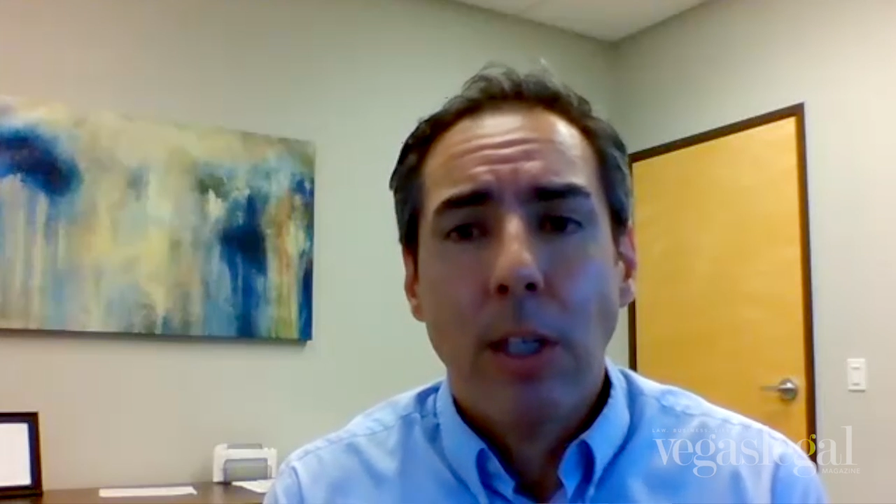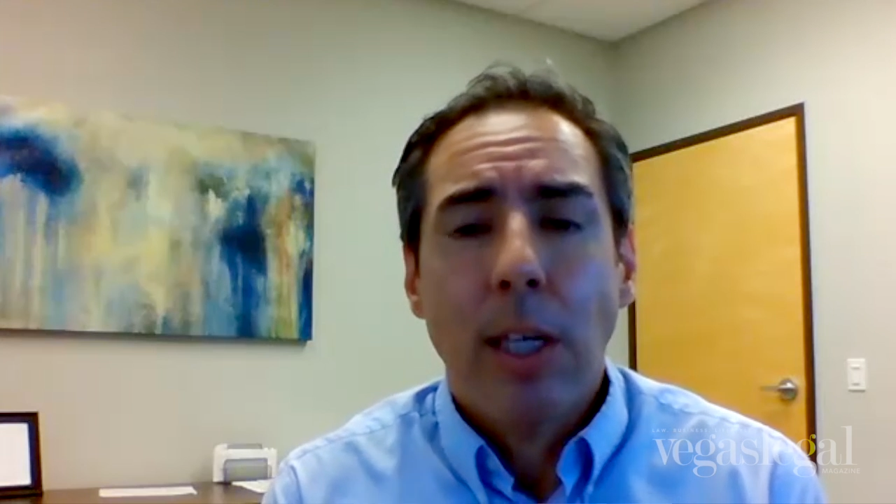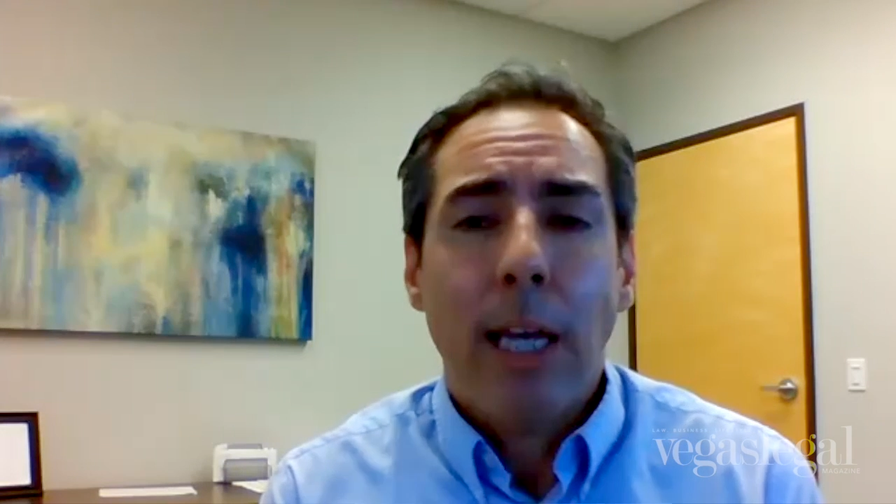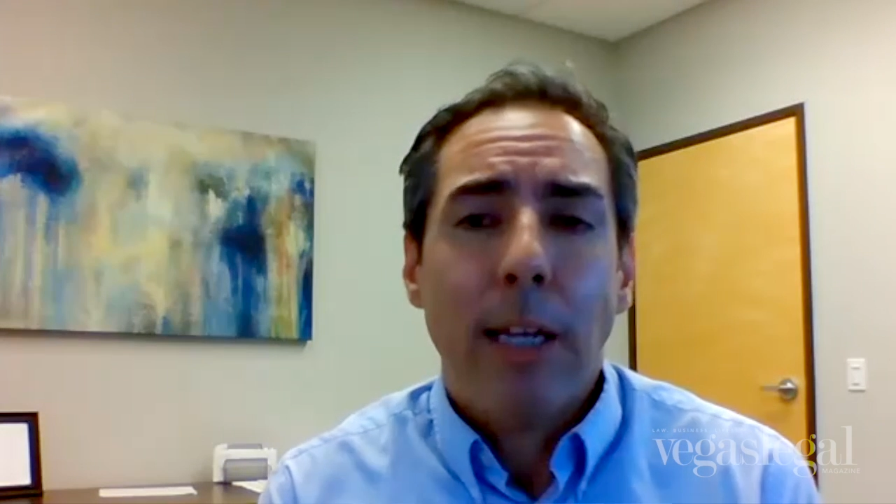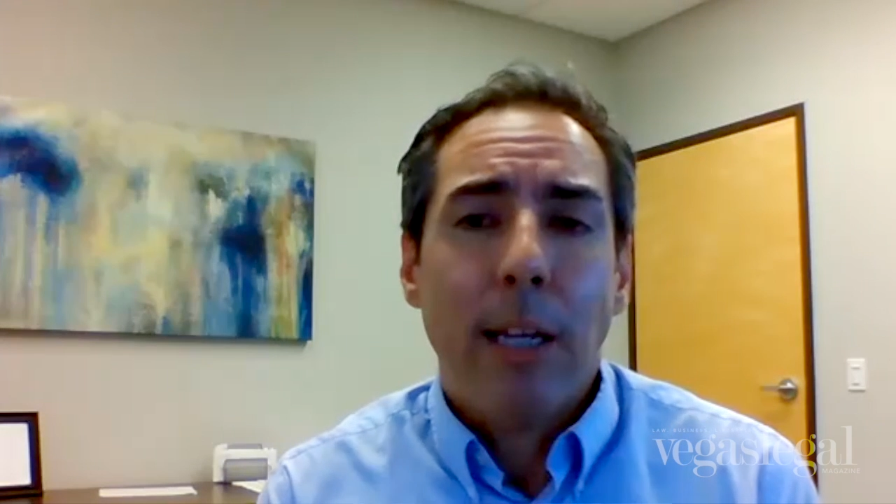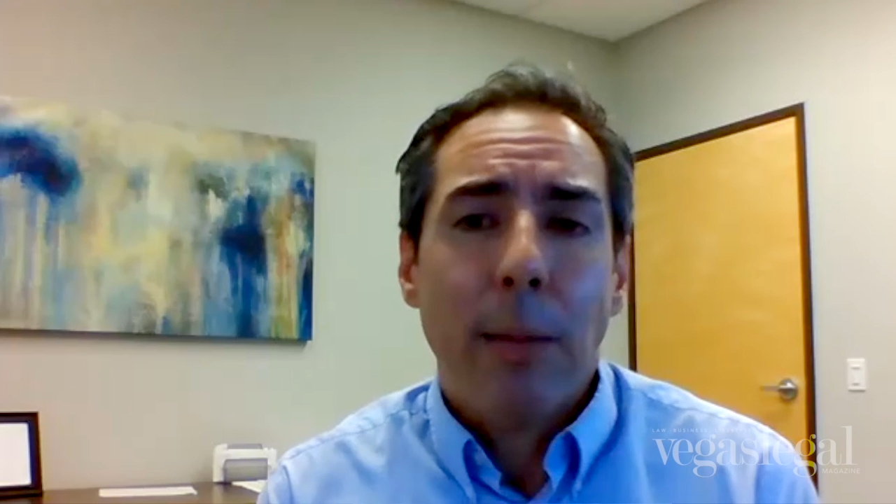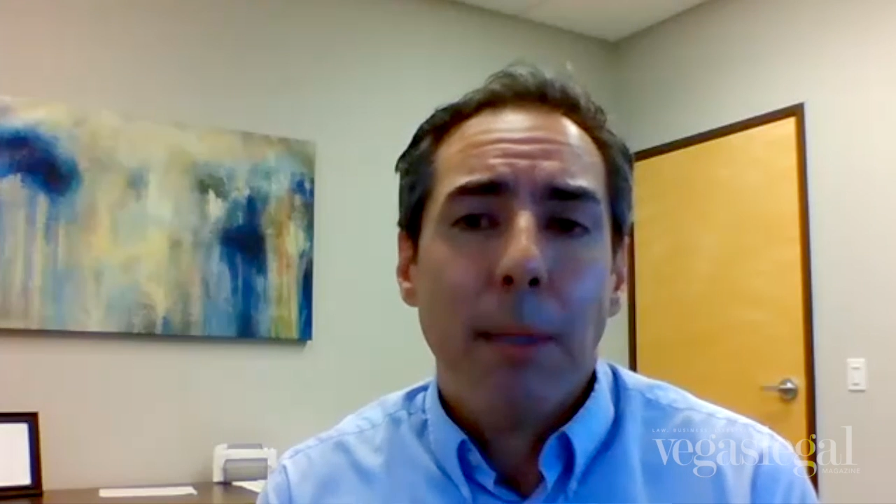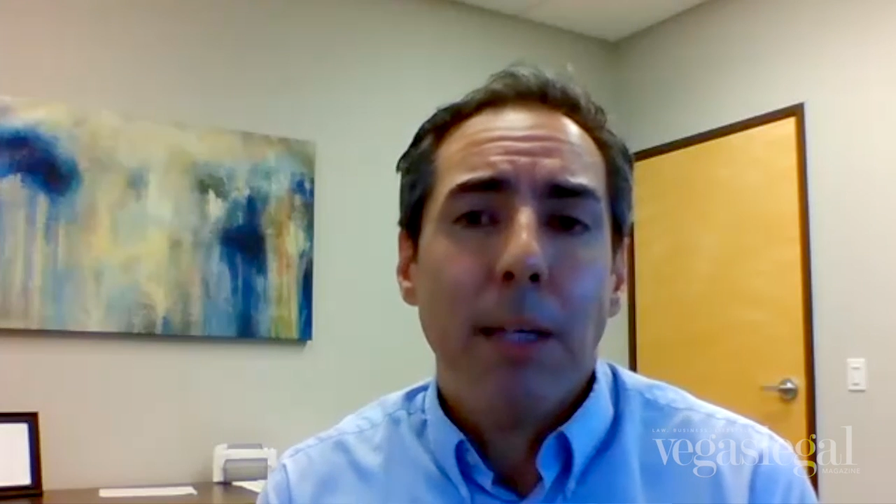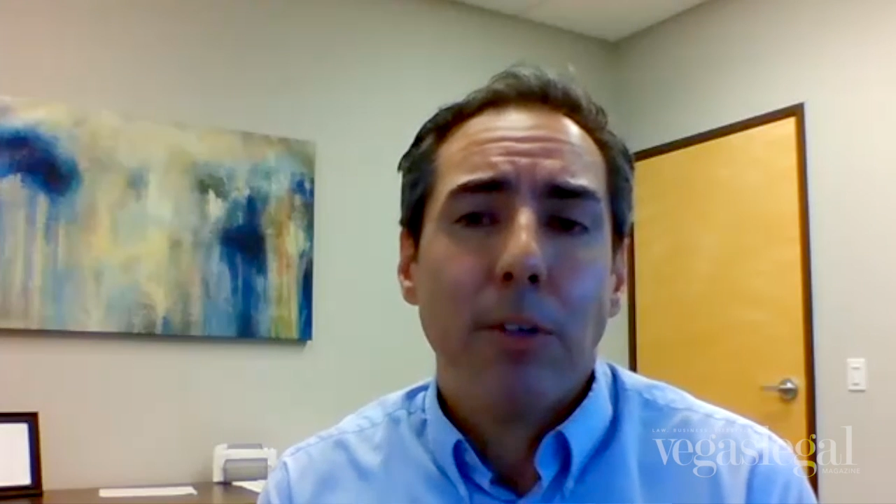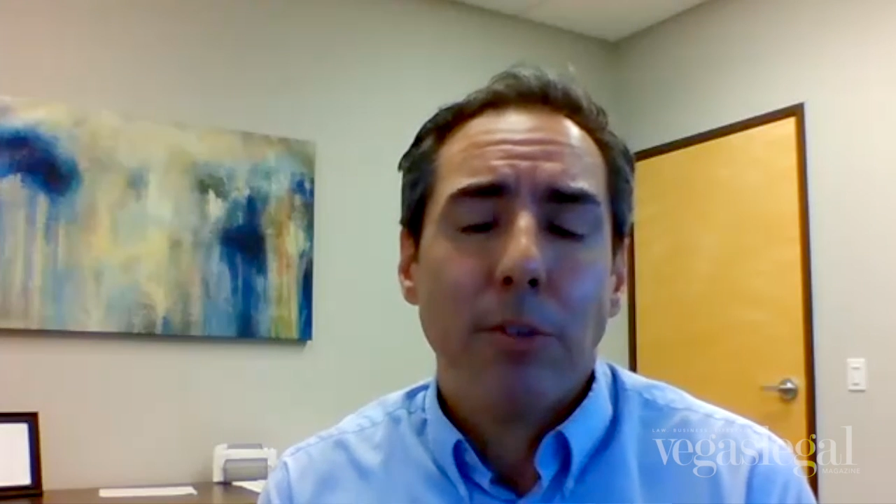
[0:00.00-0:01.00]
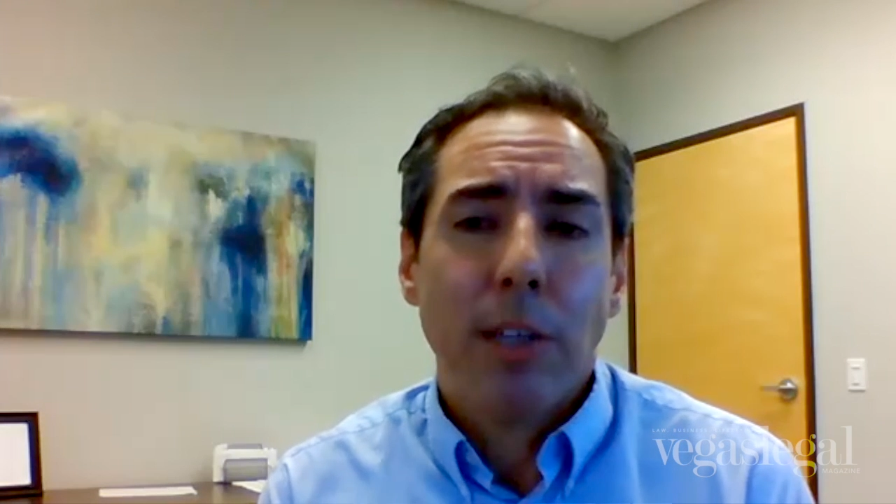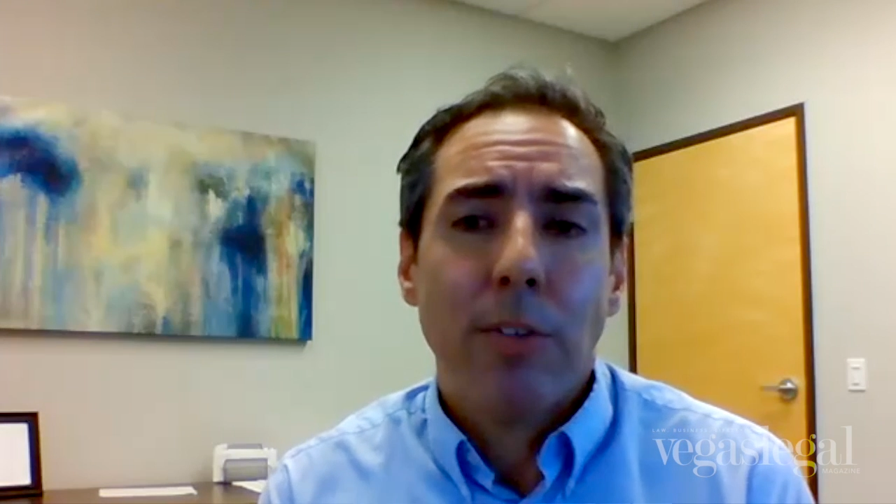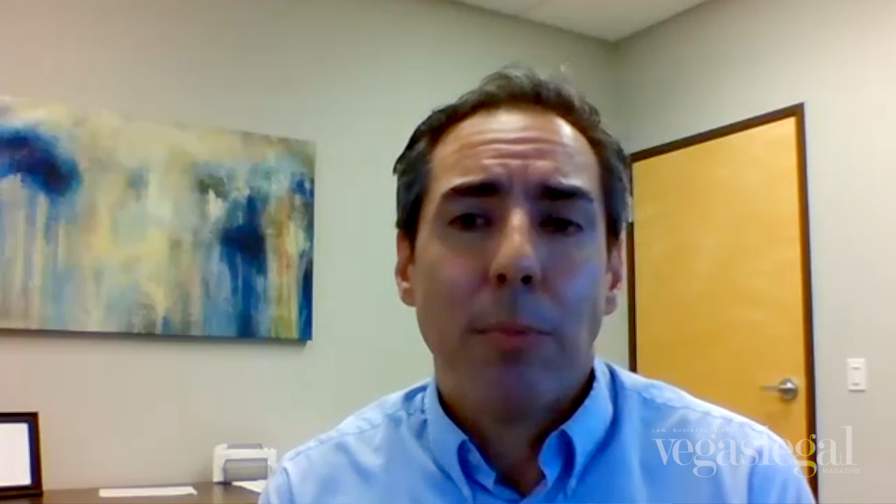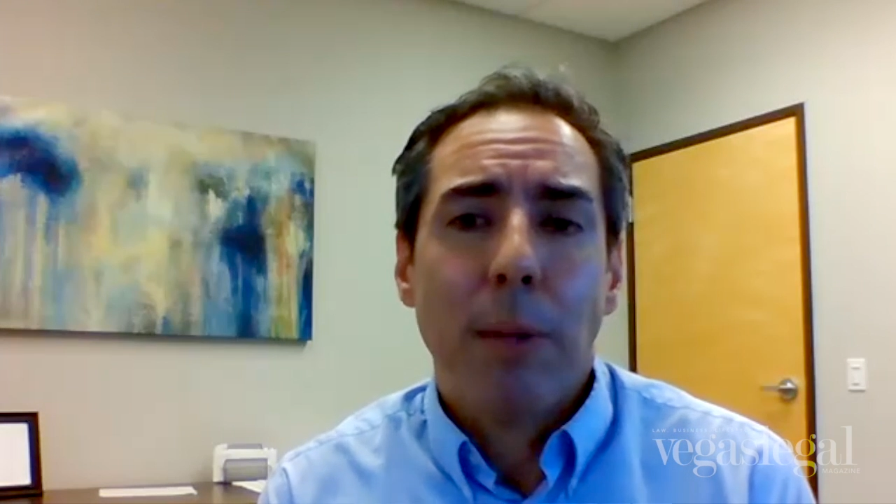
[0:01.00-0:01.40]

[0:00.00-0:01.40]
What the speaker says: And meals has